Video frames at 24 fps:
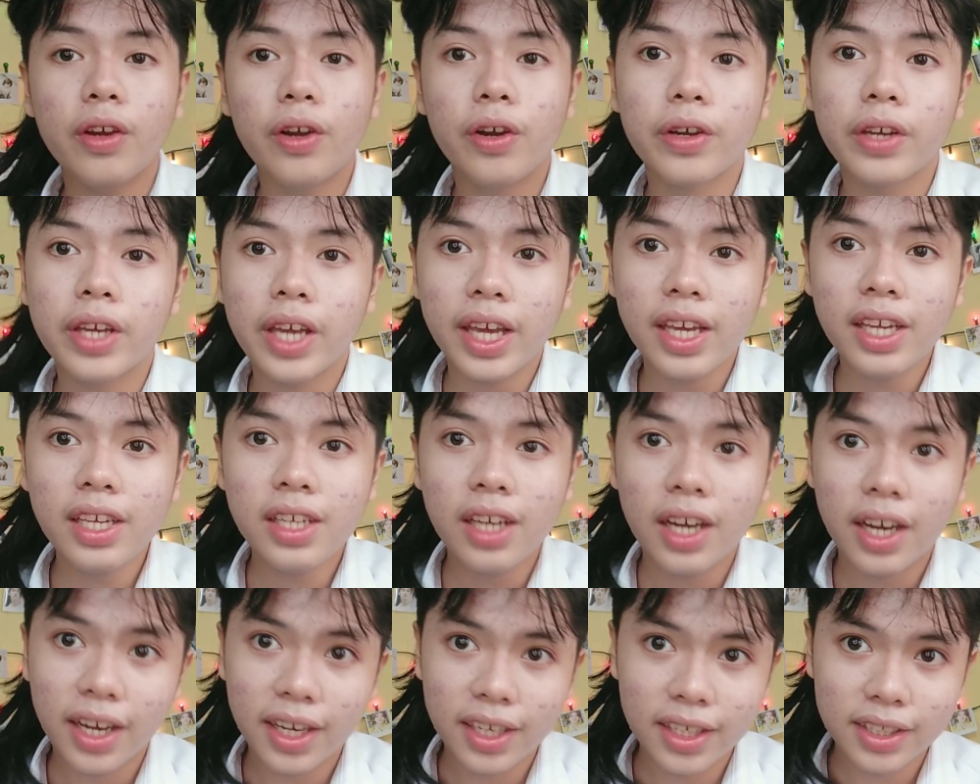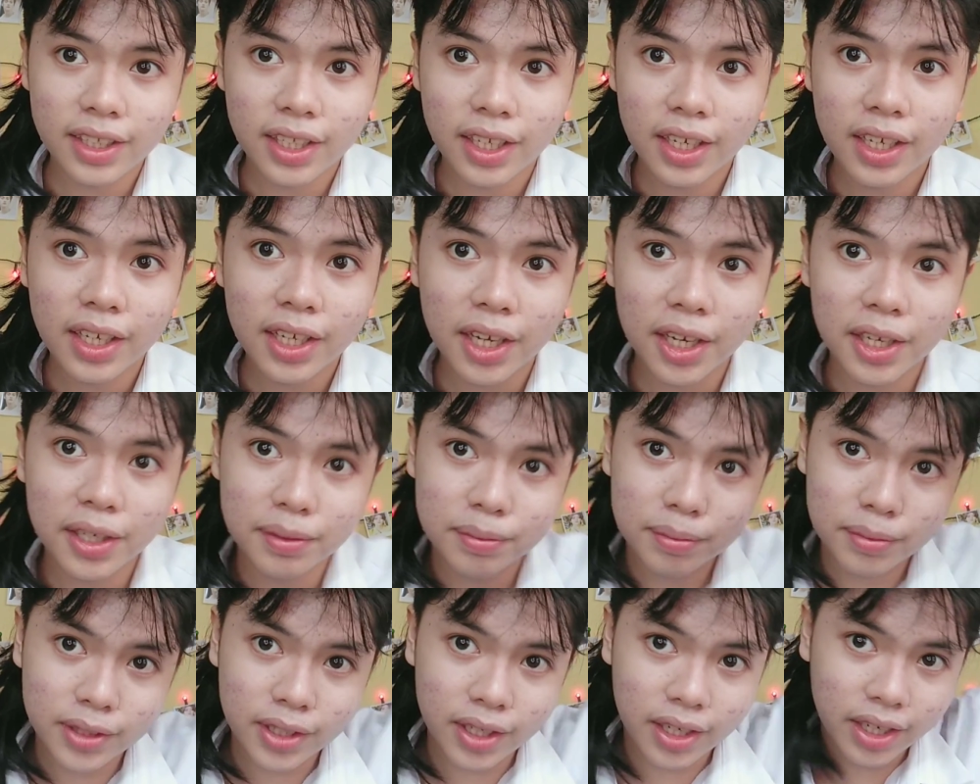Okay, I think
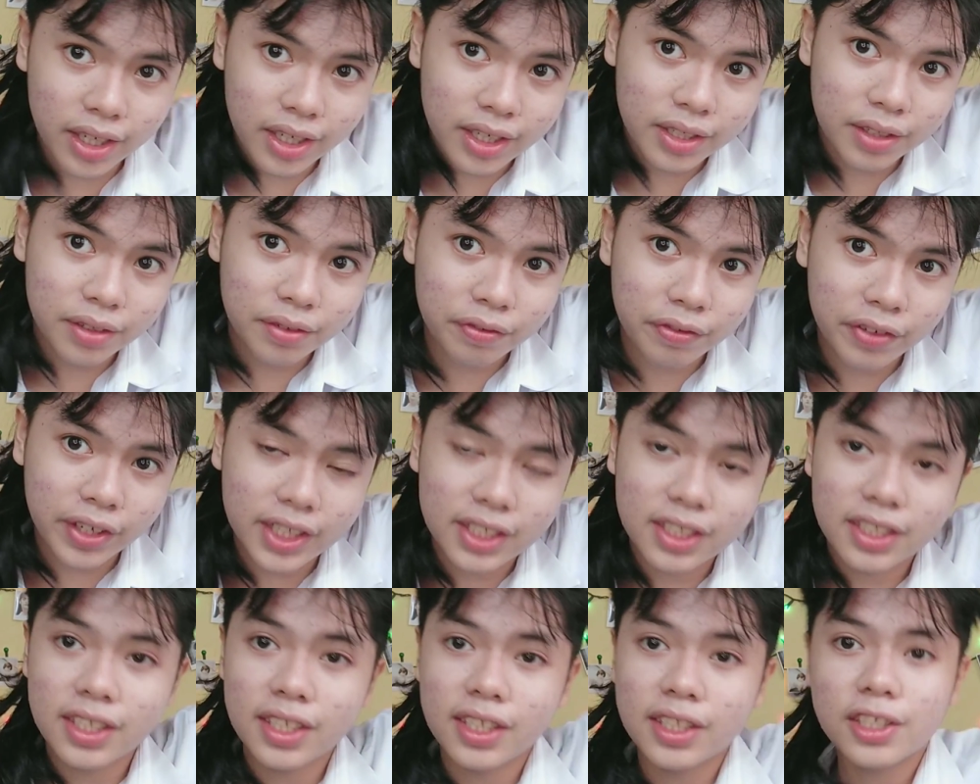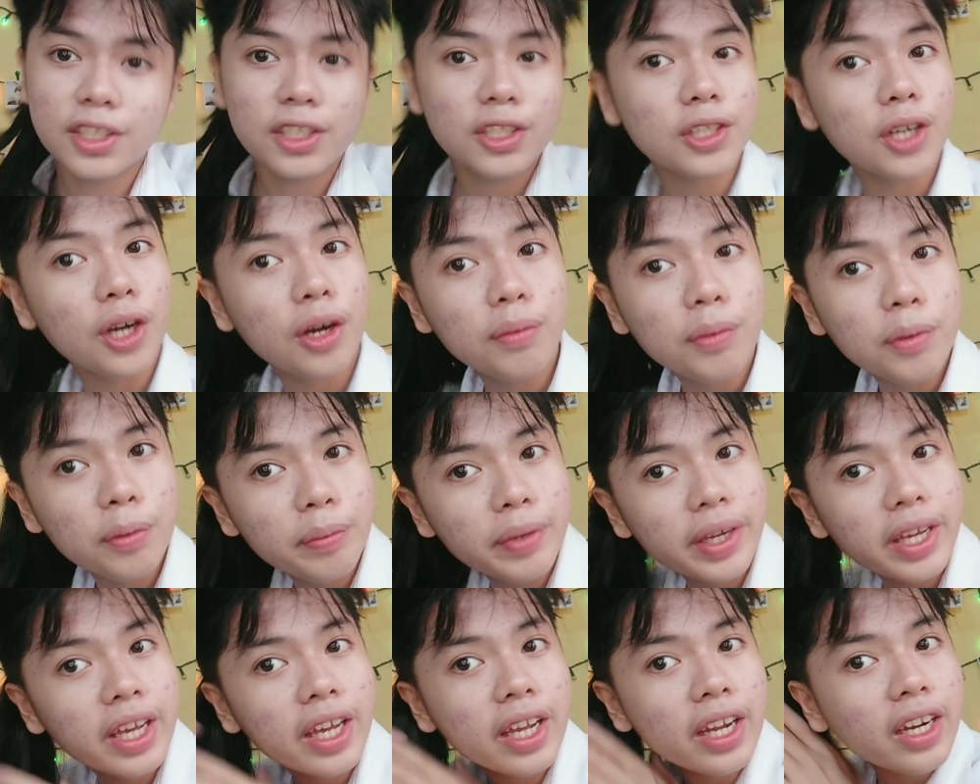I'm done fixing the top of
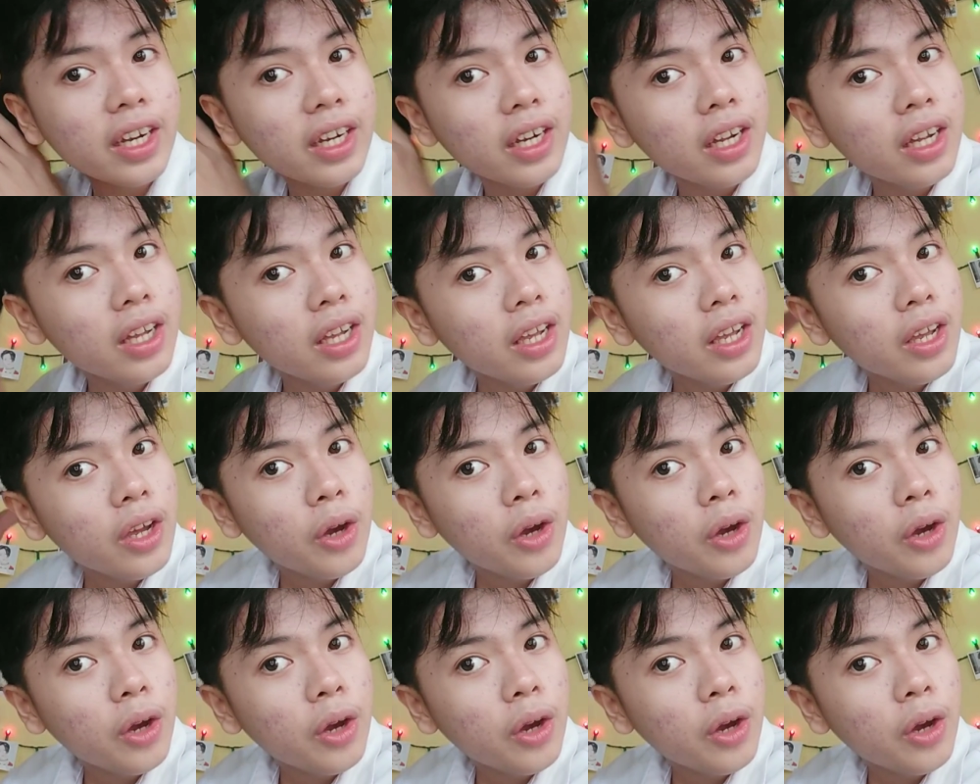my hair.